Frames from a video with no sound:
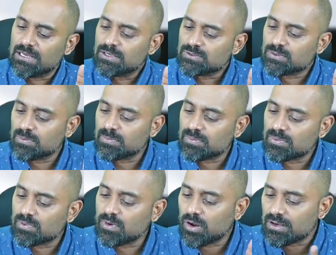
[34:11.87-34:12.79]
So
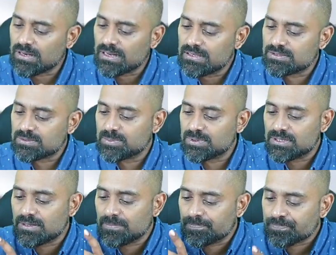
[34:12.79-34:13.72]
not
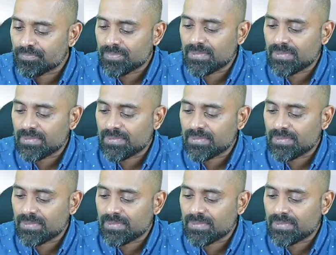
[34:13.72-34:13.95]
eligible,